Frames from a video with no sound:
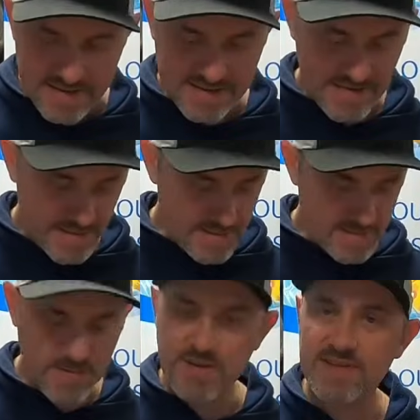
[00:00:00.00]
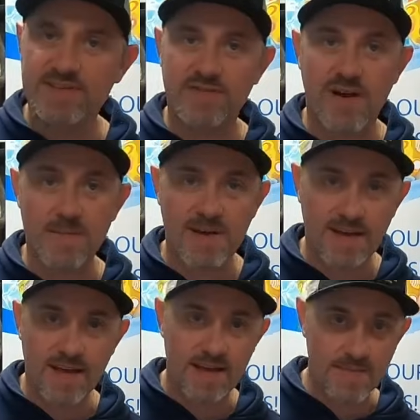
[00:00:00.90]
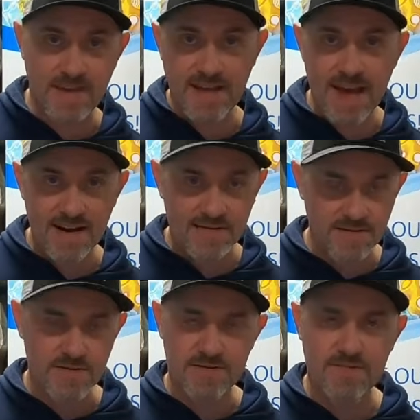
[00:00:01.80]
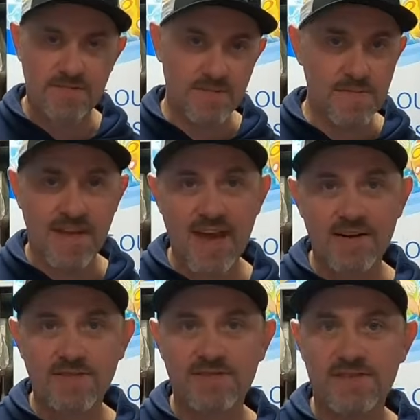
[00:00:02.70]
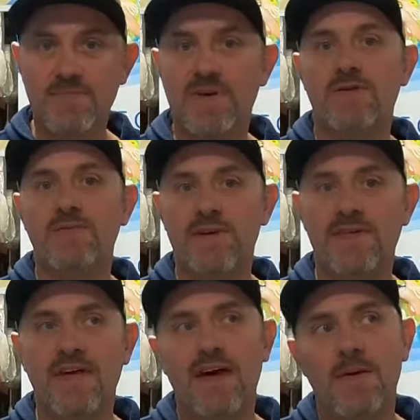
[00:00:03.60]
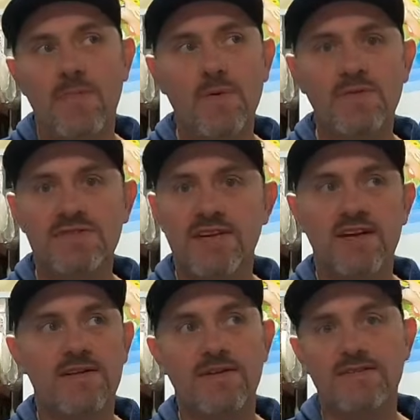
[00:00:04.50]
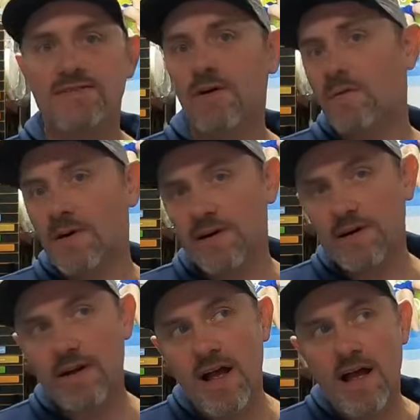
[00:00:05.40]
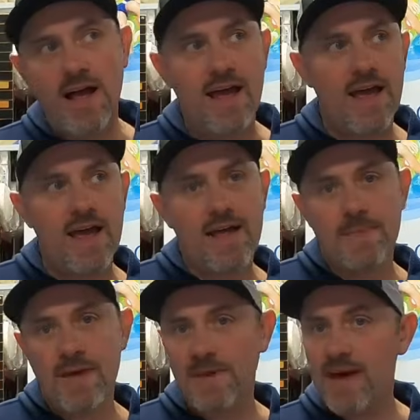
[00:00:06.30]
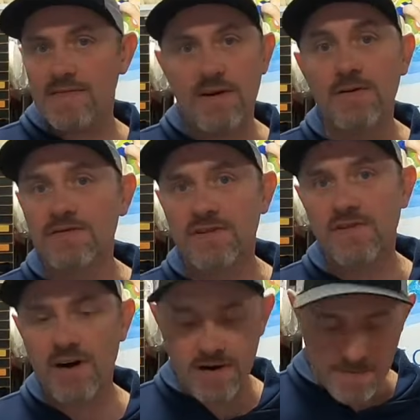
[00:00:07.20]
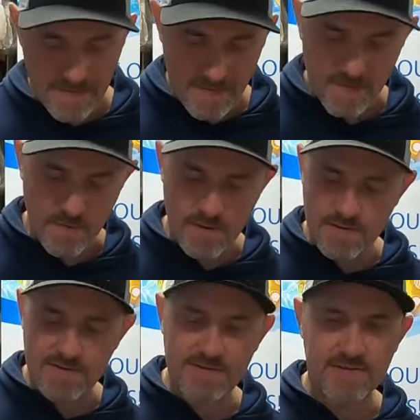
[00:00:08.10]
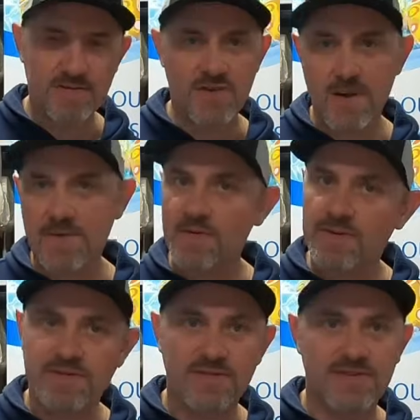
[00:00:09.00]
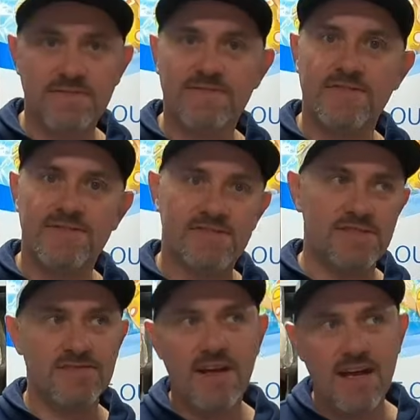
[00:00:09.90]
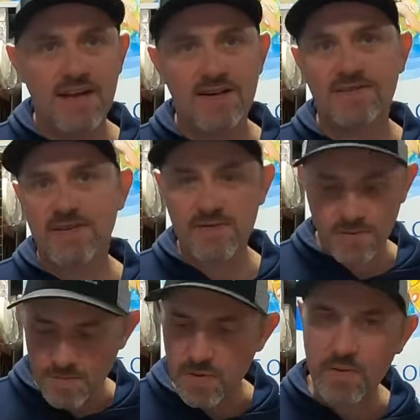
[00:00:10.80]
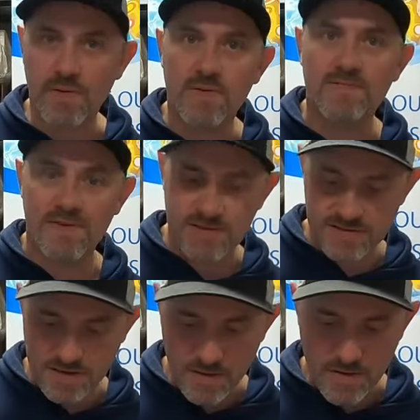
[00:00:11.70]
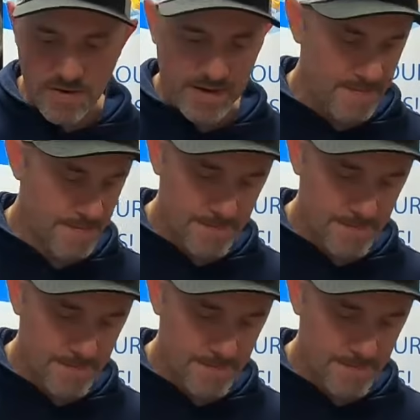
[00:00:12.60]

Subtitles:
The difference between the ceramic and mechanical, the mechanical does better with pools that are saltwater and maybe have an ozone on them, where the ceramic works good for just your general pool using chlorine.